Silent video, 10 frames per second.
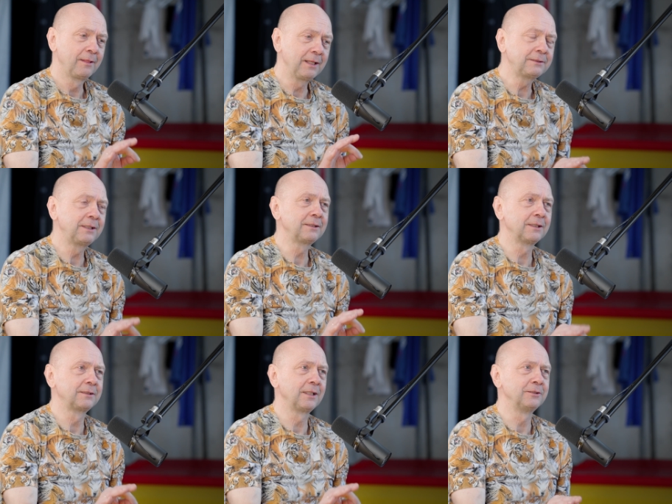this
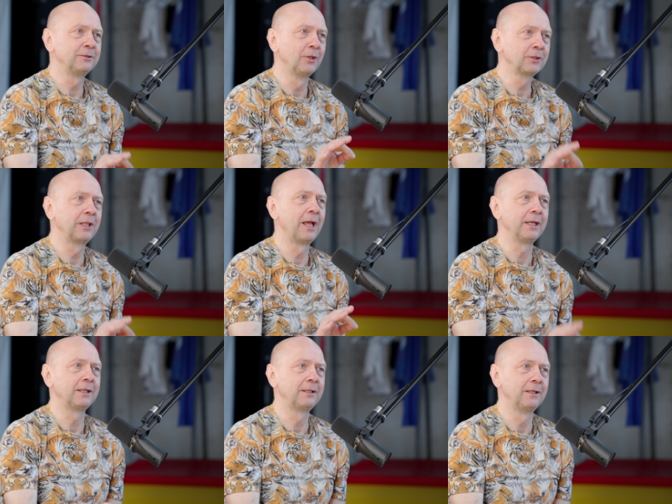exercise not
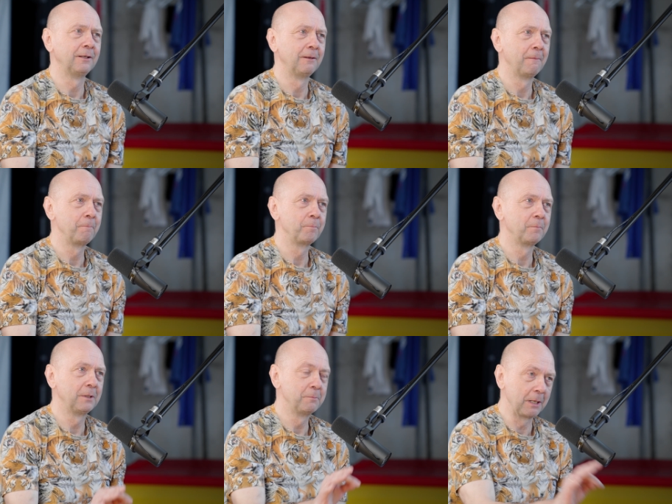like
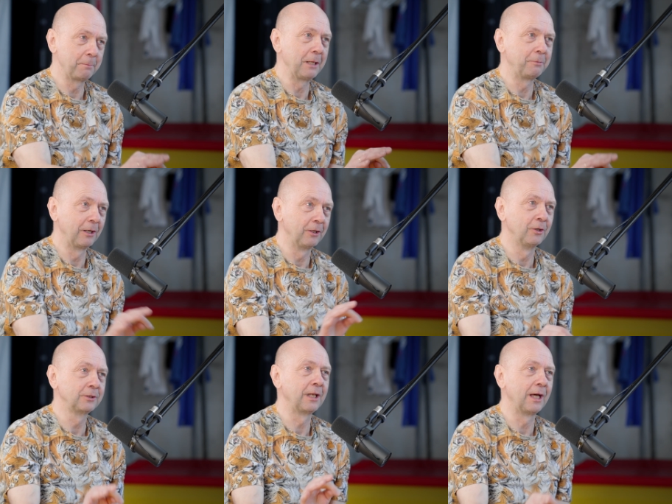my baby
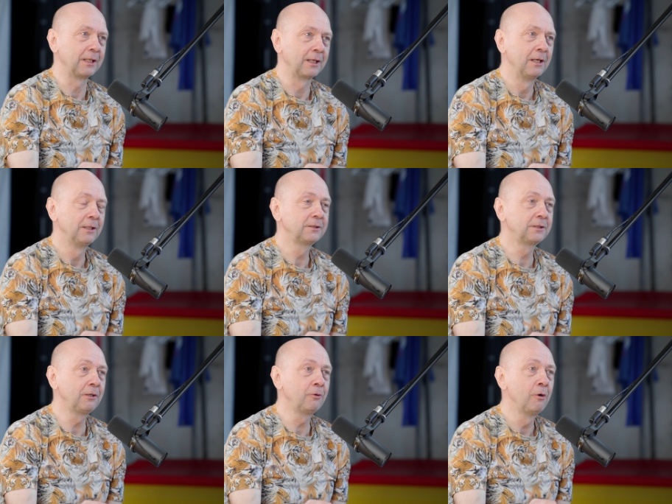not like.
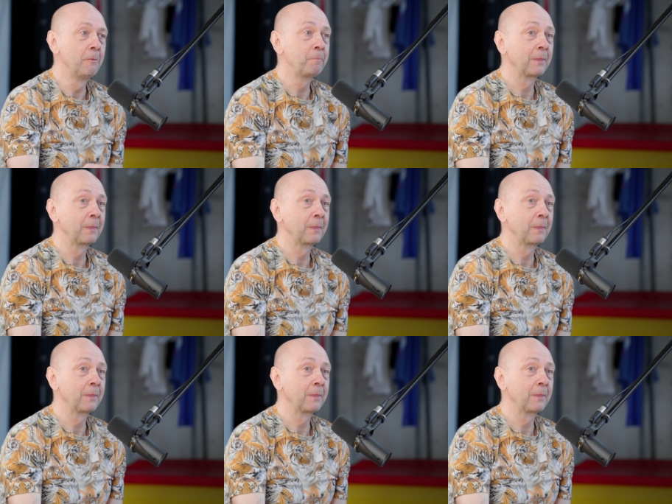So